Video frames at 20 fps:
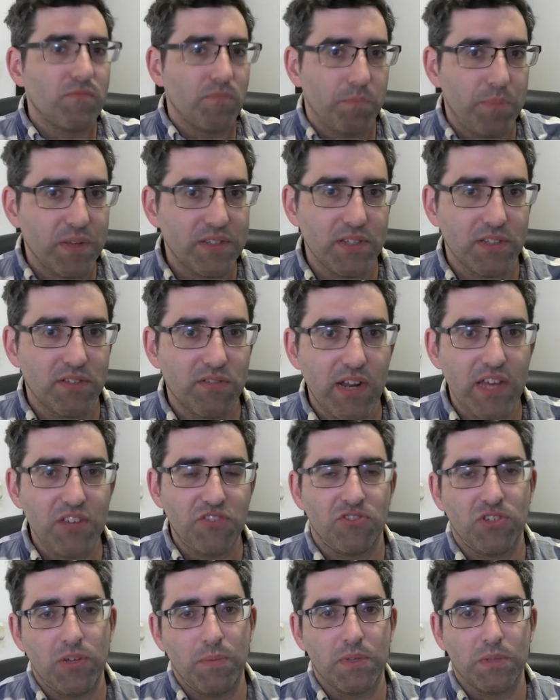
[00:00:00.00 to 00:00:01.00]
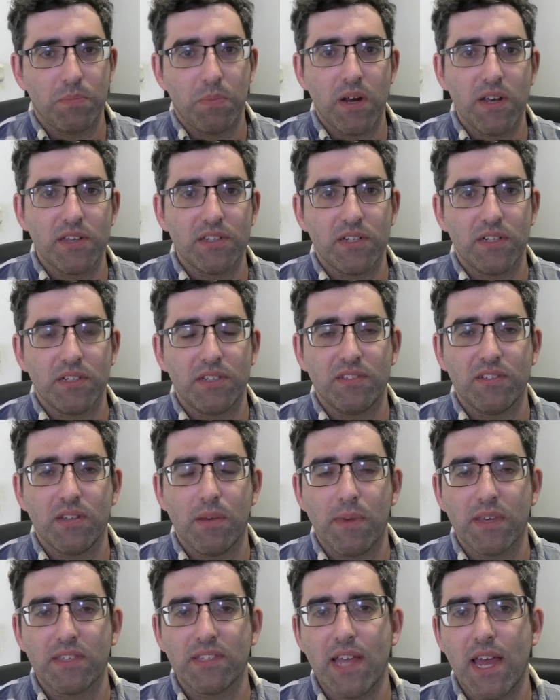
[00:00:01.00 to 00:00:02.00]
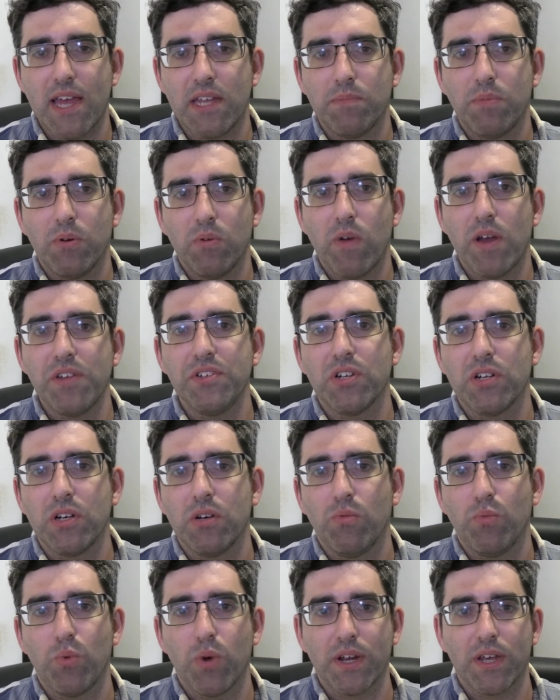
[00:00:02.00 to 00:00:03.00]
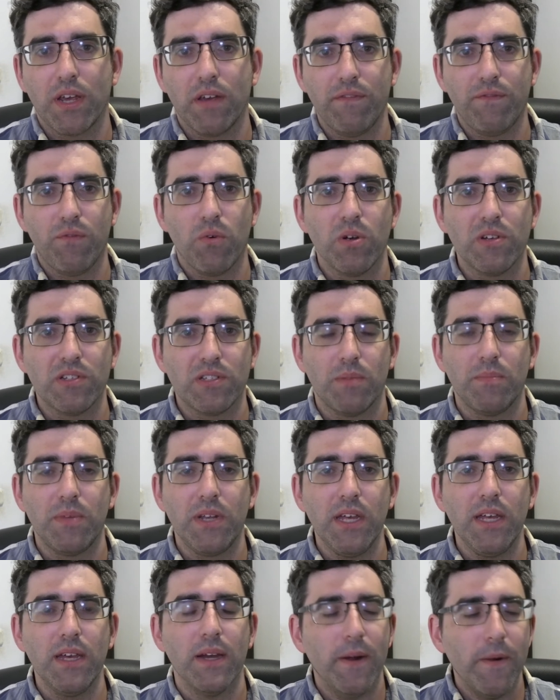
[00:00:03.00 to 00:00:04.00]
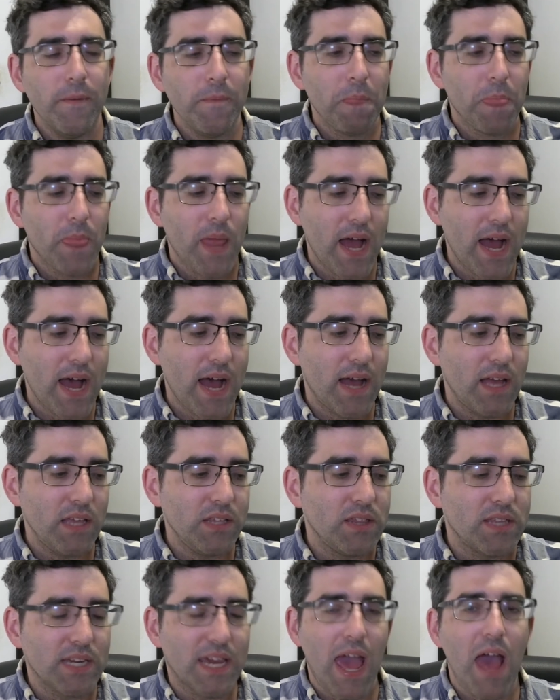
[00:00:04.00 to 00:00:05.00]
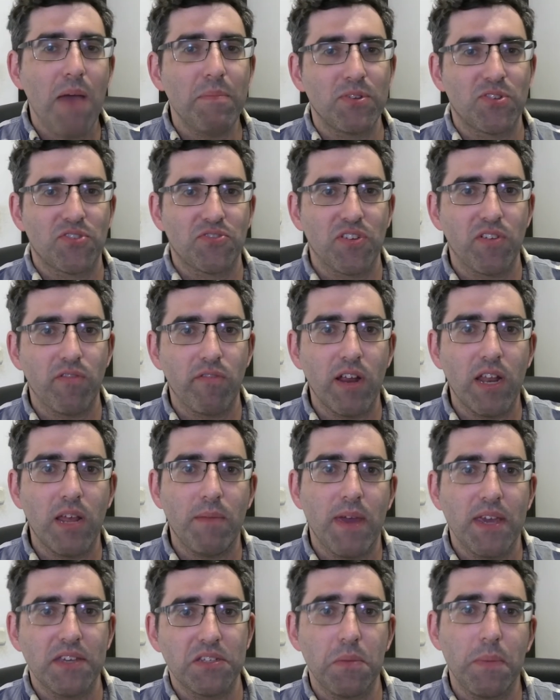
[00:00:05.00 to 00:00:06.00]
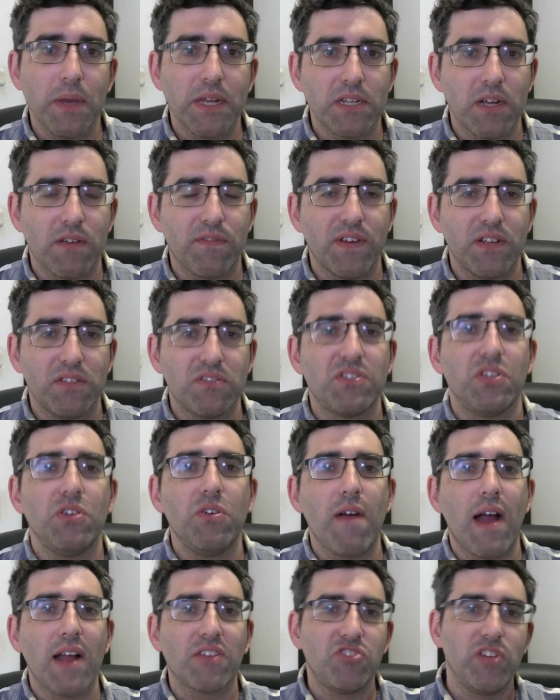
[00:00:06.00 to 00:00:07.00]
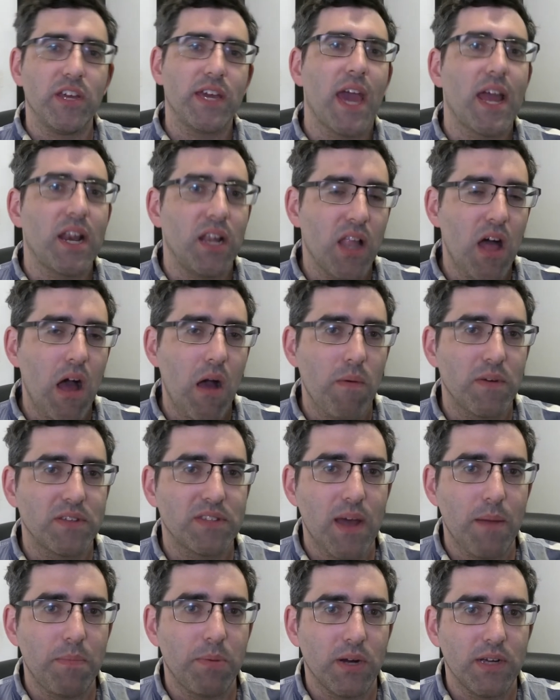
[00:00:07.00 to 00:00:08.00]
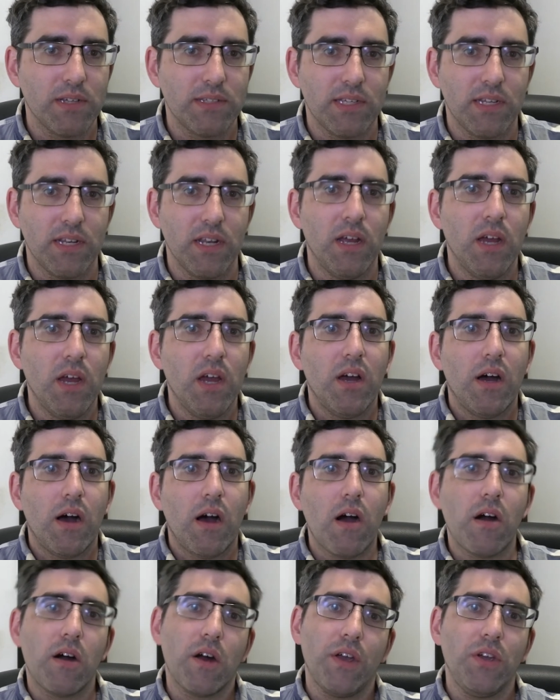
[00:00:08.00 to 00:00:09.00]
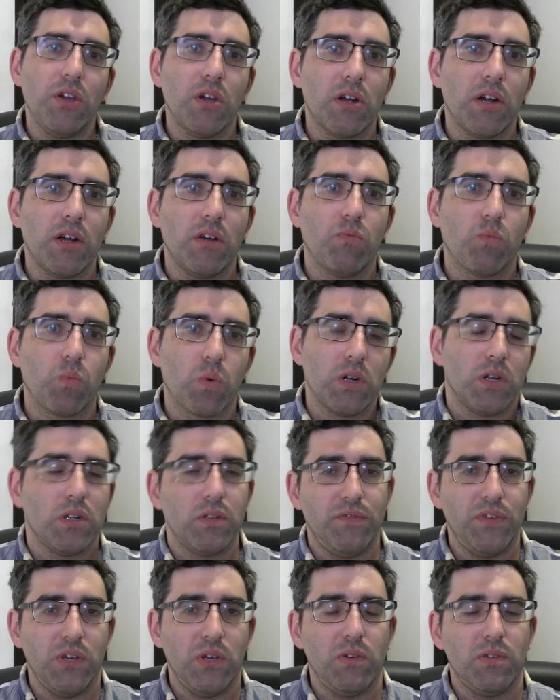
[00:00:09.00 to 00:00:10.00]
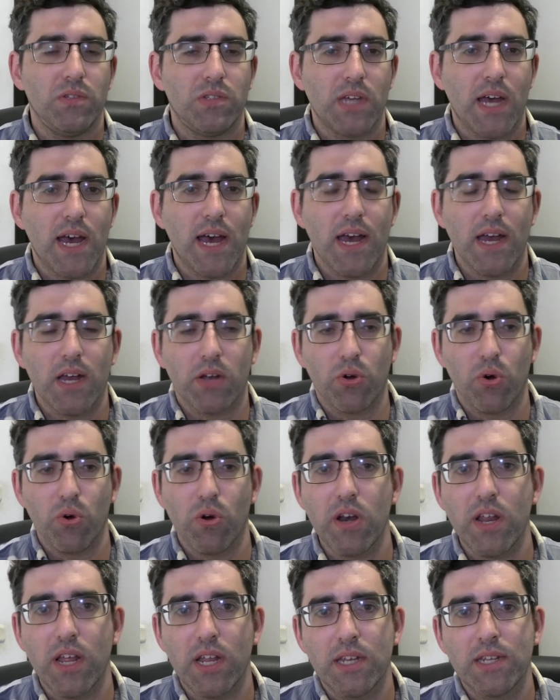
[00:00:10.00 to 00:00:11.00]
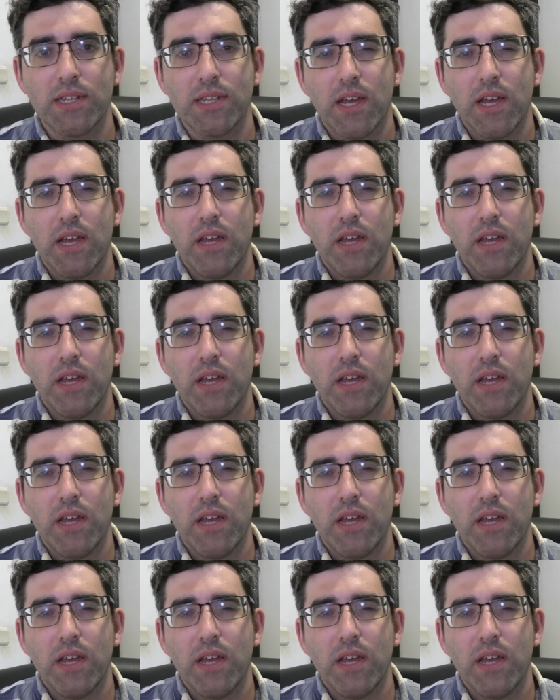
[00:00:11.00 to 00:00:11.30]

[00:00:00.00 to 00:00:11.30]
business relationship is personal to some extent, but when you're working for somebody, the chemistry really makes a big difference. Do you actually get along with that person? Are your worldviews accordant?